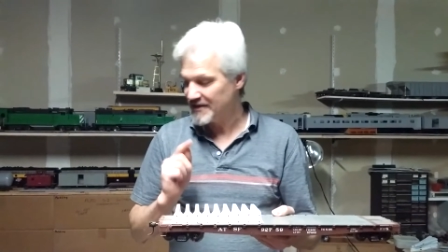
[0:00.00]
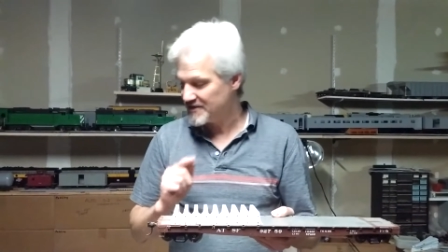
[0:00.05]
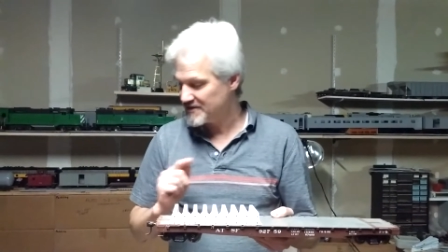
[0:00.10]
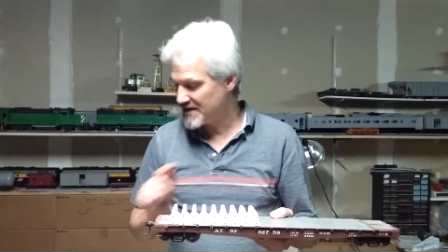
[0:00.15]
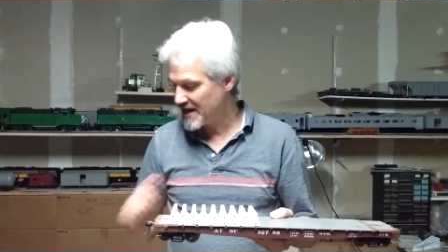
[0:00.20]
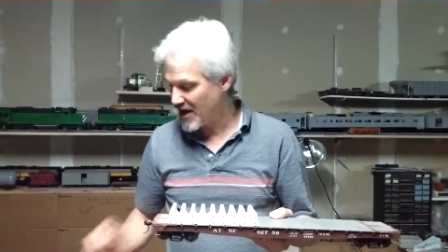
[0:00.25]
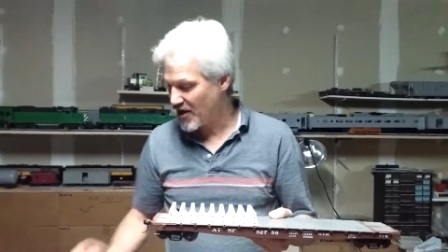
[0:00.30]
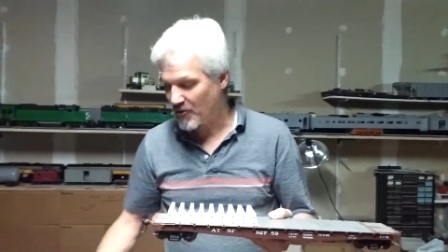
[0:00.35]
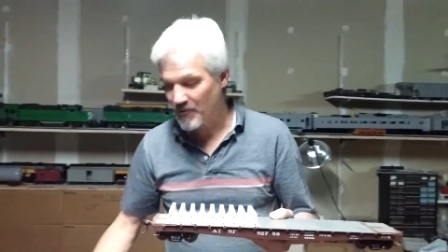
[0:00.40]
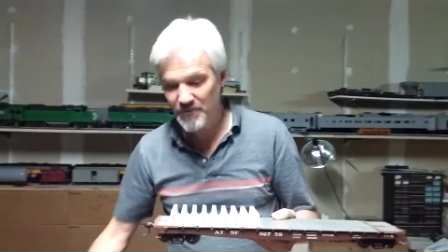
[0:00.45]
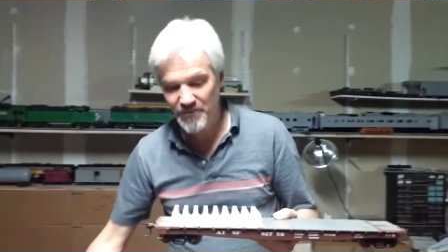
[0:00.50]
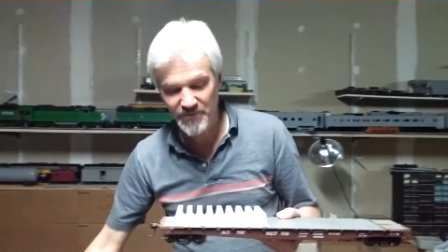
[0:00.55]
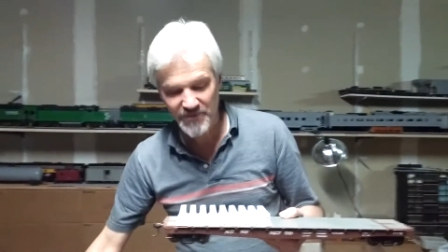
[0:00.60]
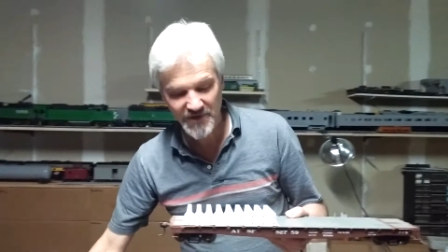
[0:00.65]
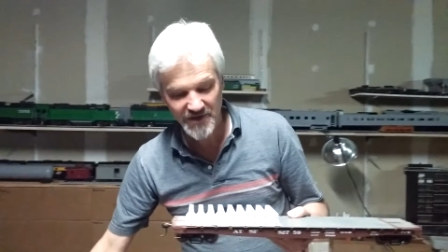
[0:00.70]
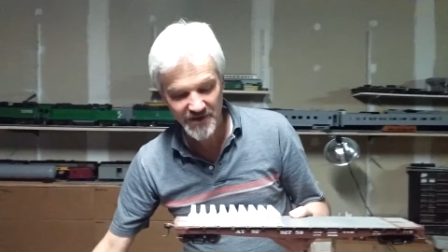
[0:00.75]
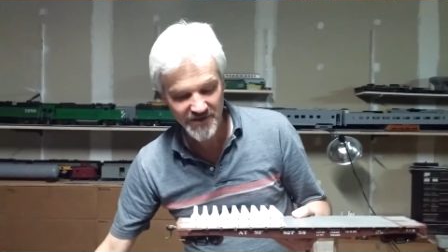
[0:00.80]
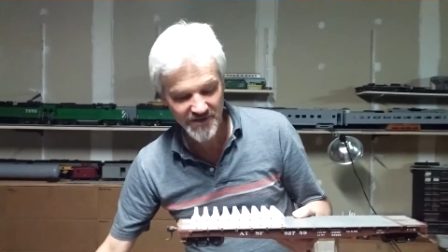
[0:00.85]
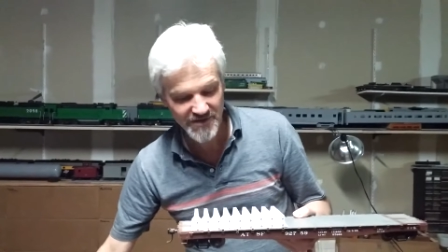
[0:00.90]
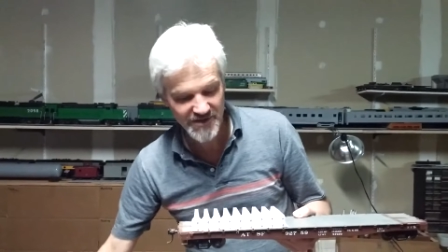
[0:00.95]
Now,
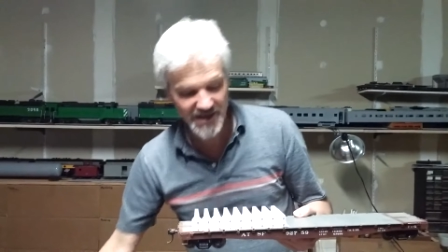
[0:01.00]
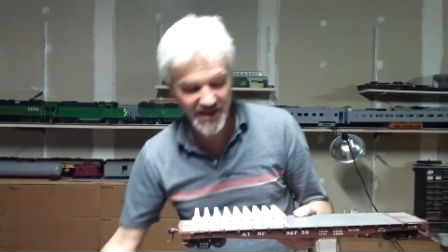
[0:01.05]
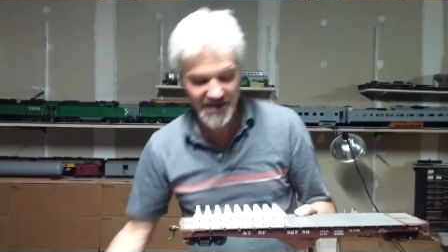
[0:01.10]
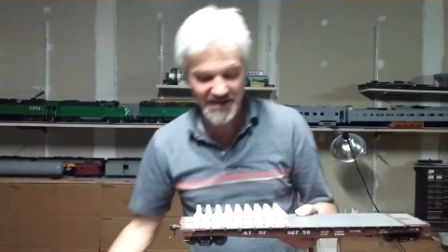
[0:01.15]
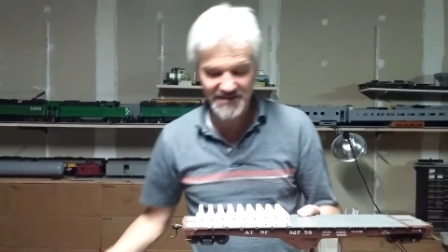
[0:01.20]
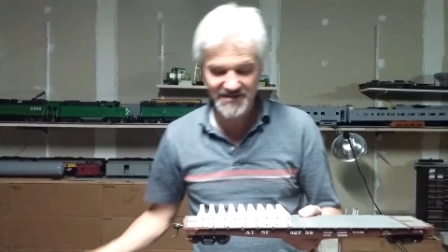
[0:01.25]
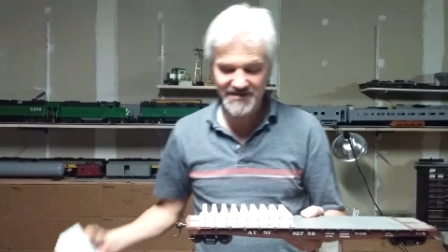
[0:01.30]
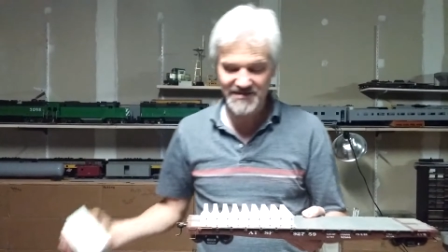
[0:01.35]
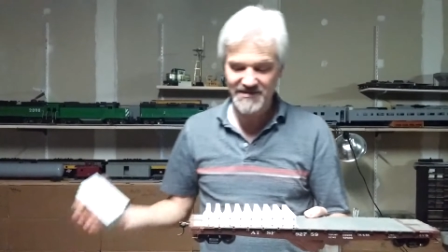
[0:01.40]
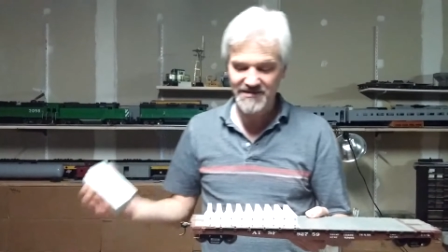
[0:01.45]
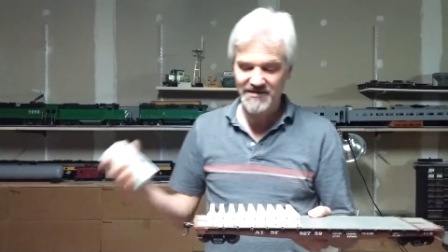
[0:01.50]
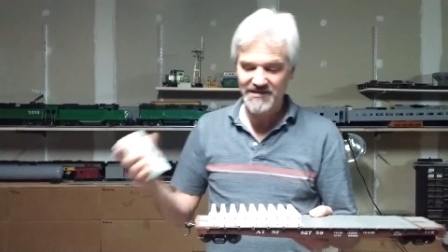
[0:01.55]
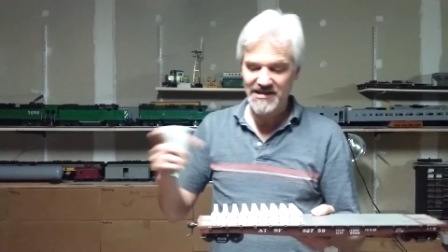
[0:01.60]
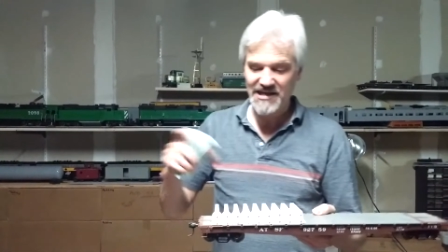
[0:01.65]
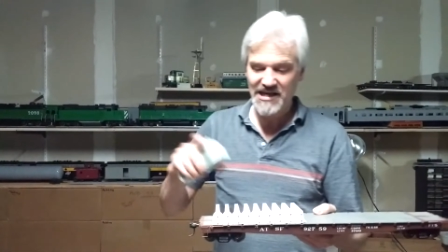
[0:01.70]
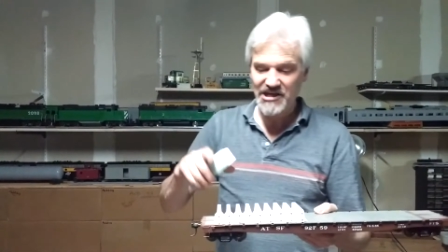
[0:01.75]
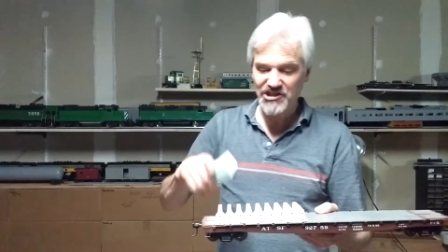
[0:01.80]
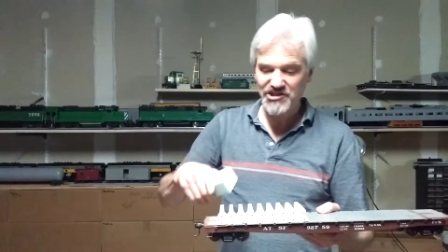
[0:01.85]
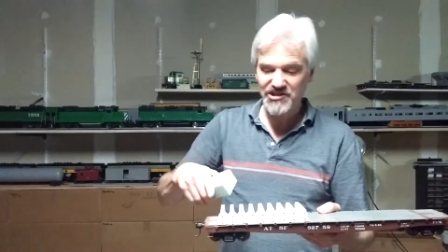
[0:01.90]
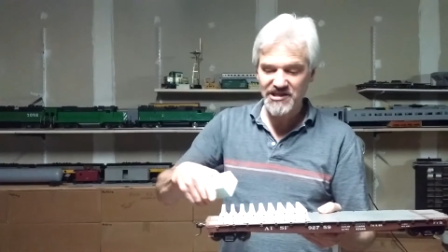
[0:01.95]
this
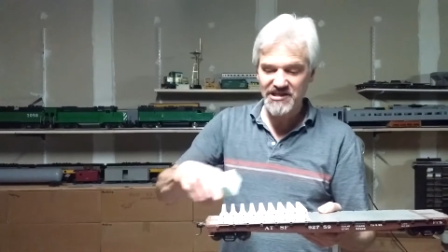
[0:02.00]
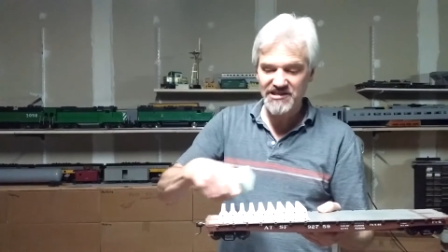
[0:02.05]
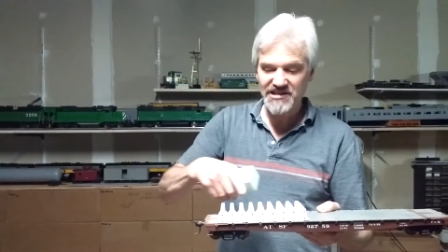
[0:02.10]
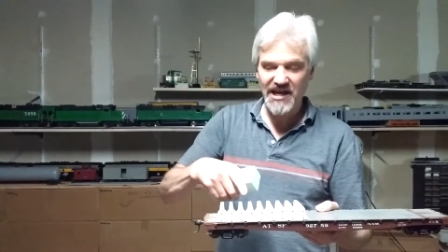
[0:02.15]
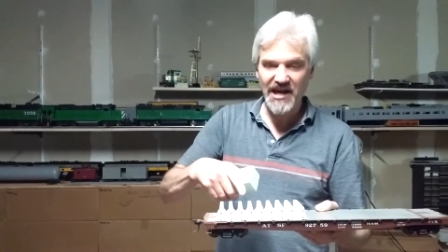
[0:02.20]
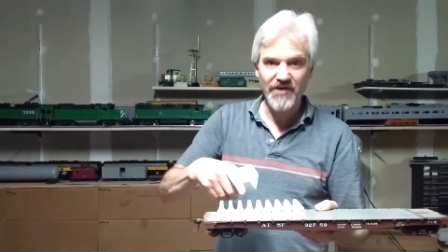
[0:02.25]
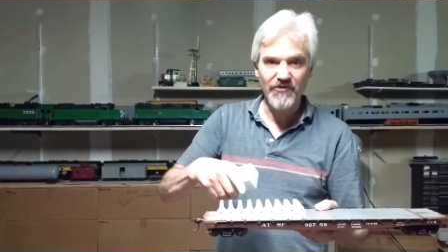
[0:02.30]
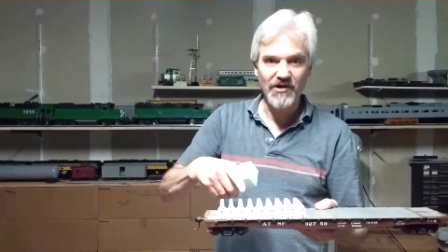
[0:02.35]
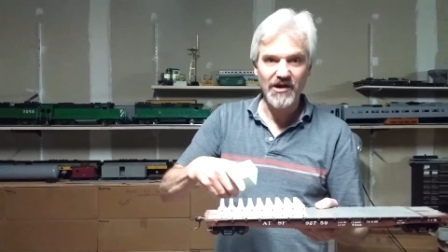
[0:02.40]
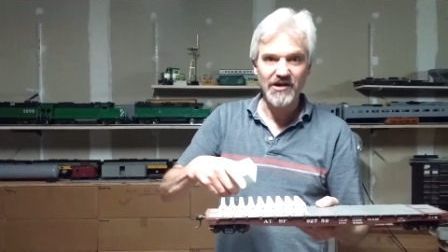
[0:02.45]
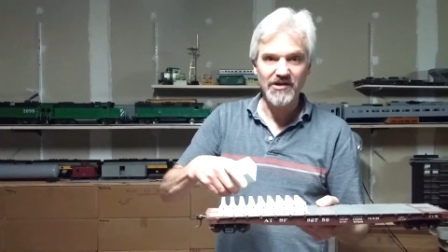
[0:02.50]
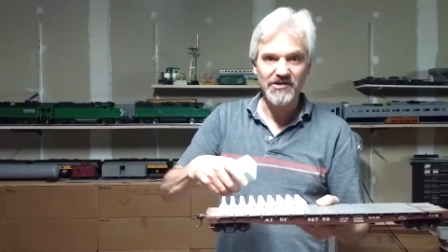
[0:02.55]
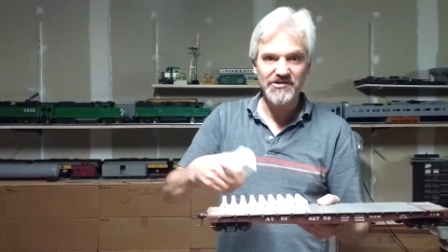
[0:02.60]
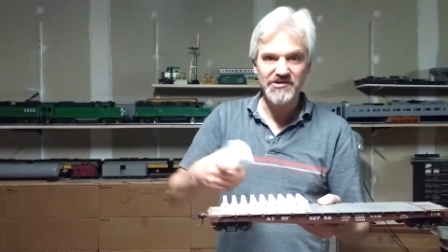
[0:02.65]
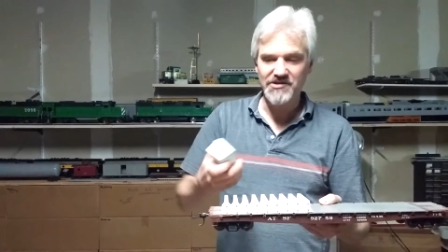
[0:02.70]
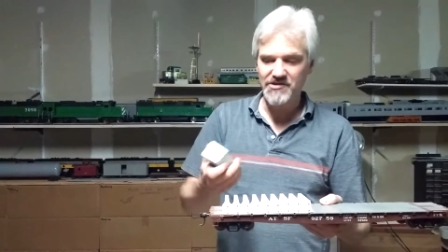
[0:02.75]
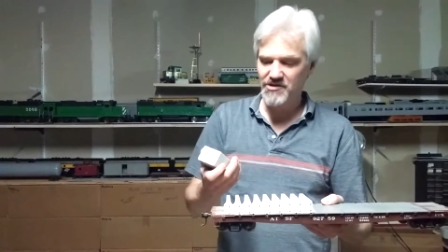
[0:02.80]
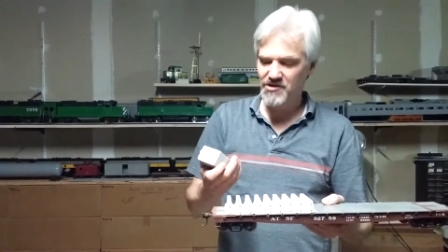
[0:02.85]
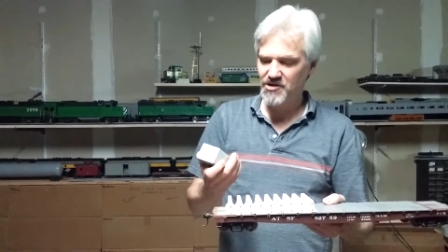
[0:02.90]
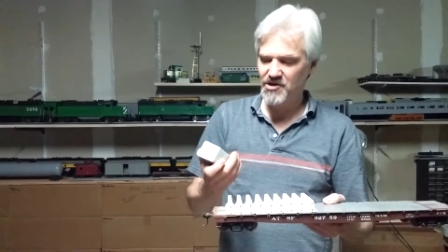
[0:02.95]
each of these
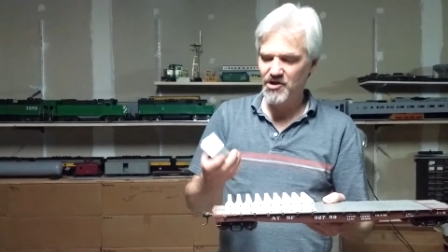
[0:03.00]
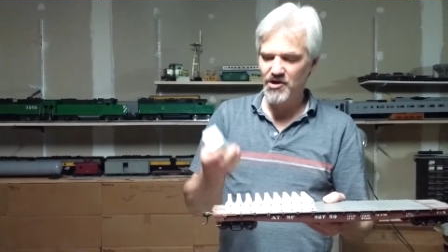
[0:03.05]
K-rails